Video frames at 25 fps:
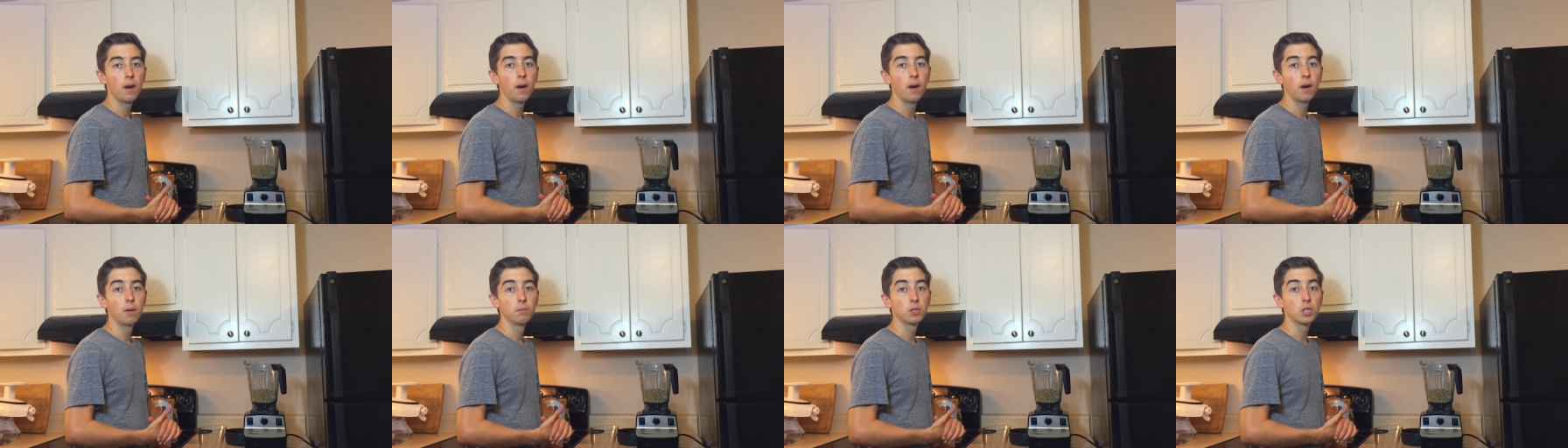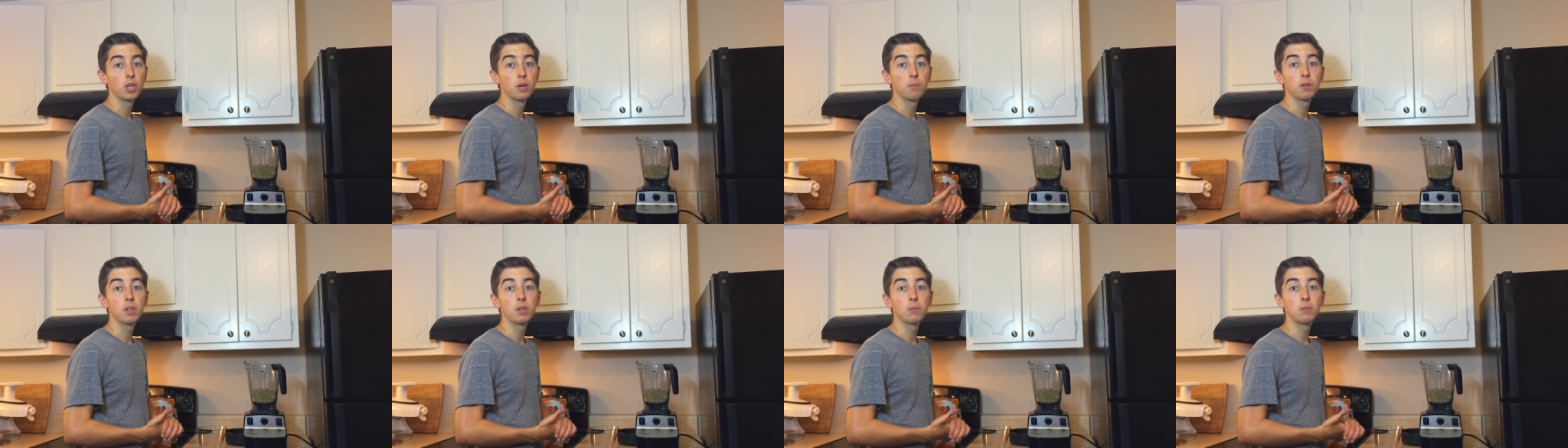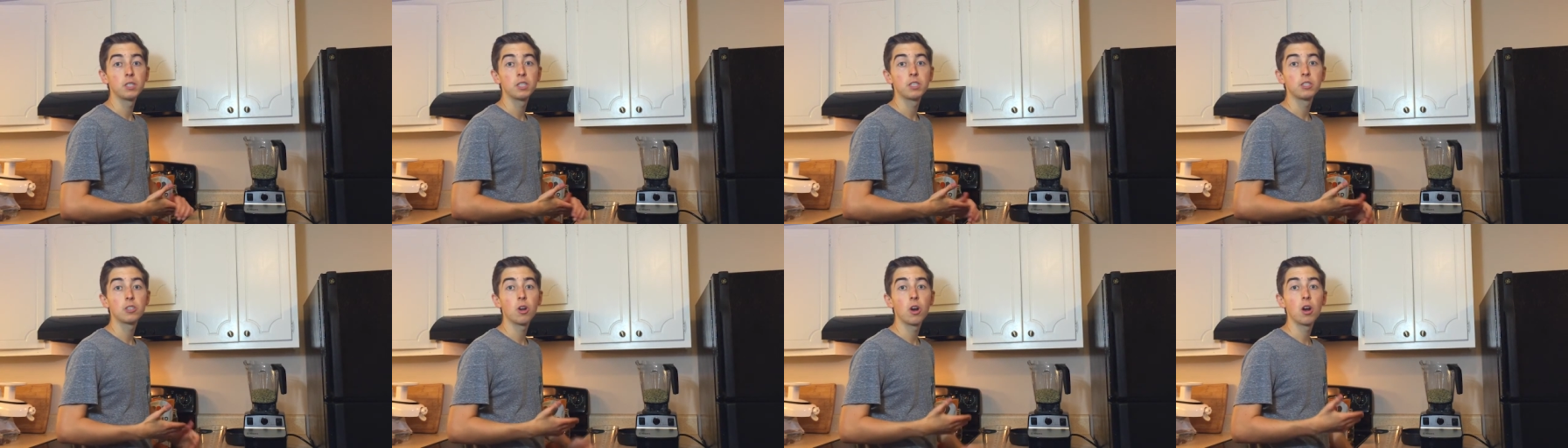So I'm going
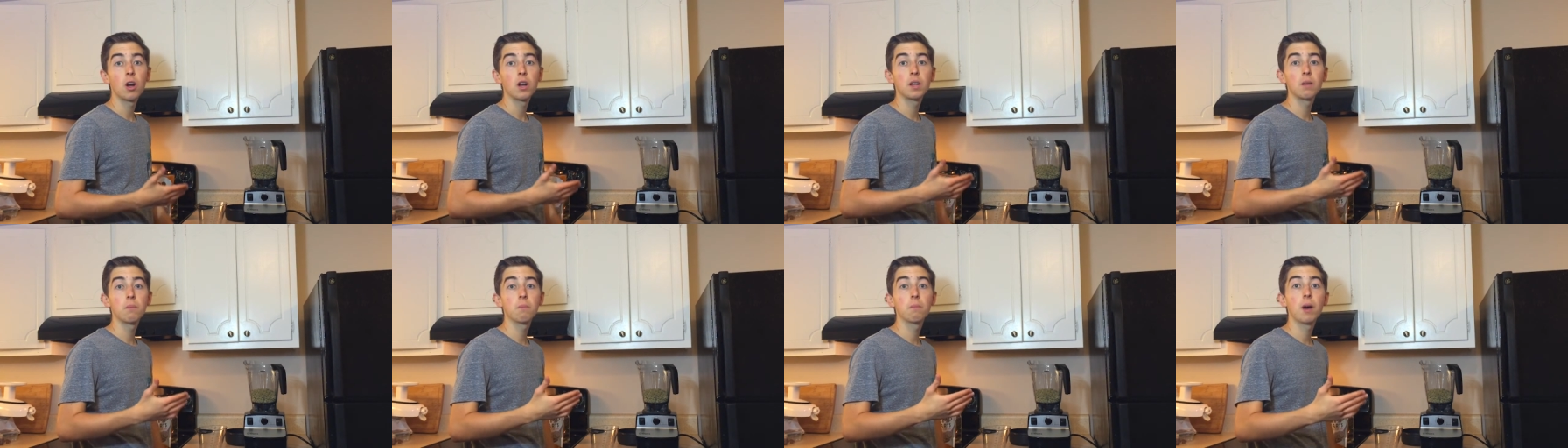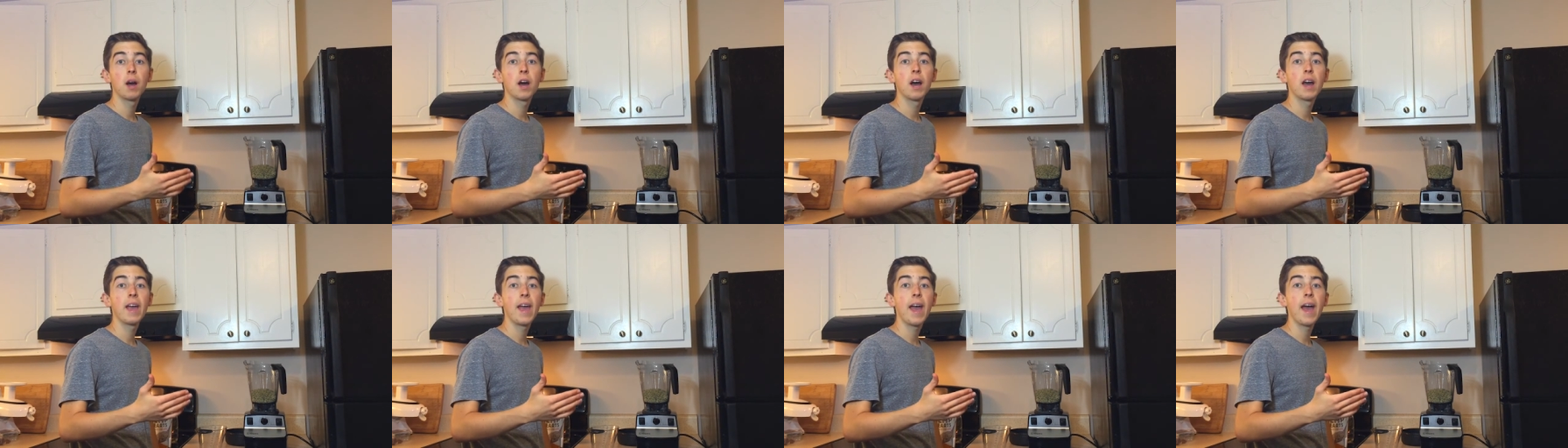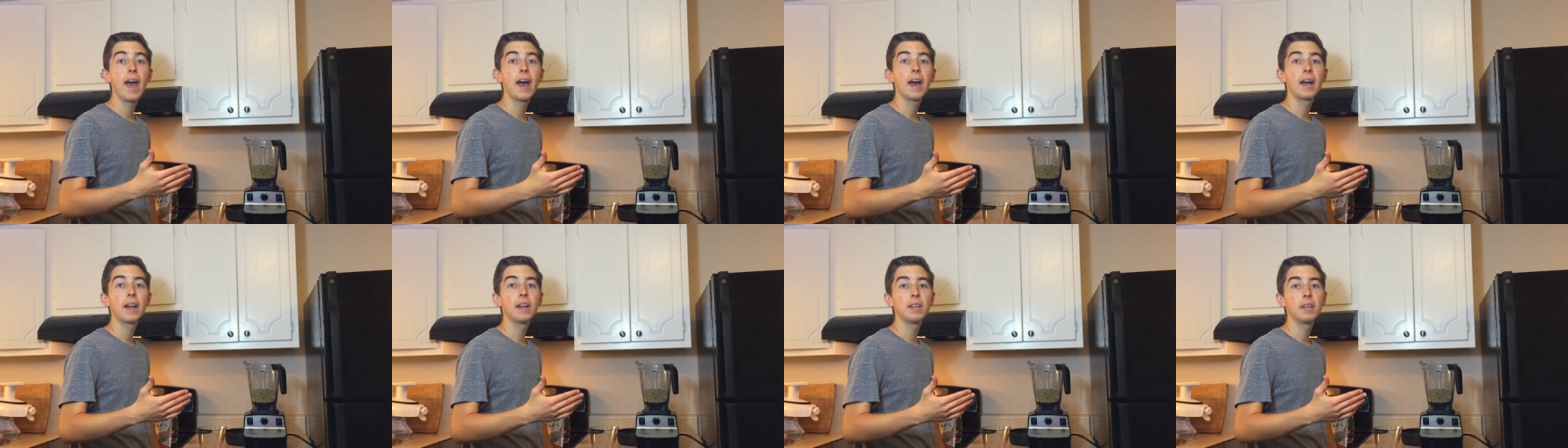to be starting by
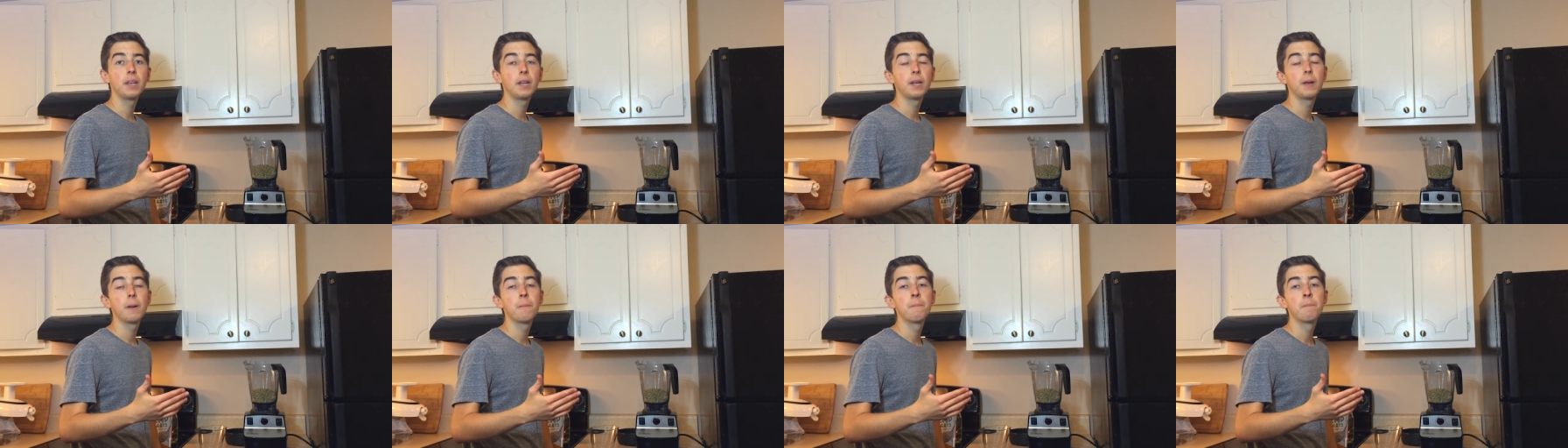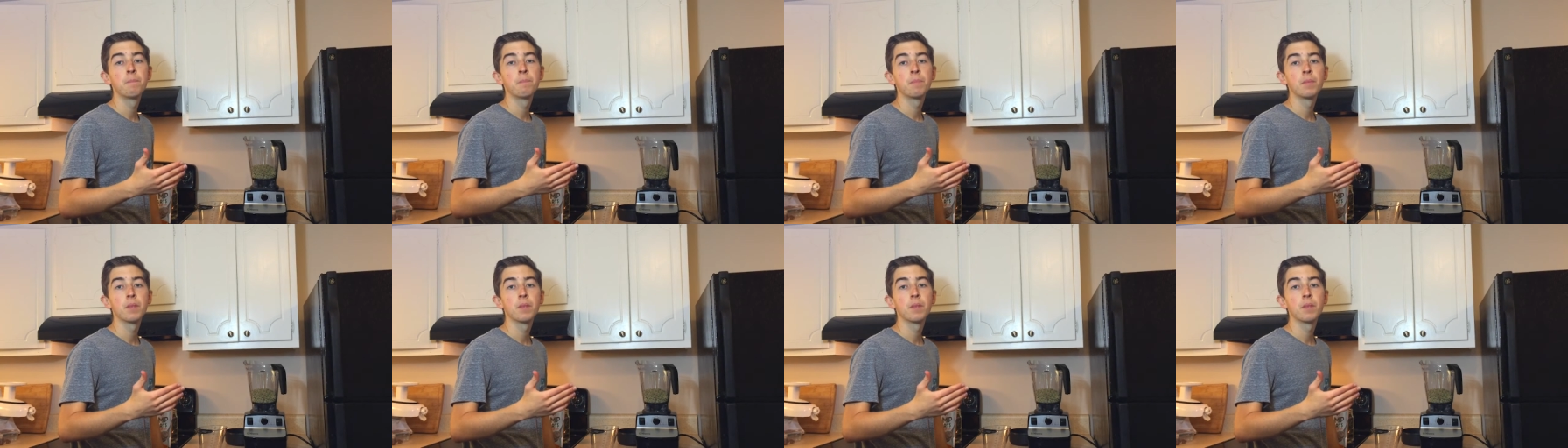adding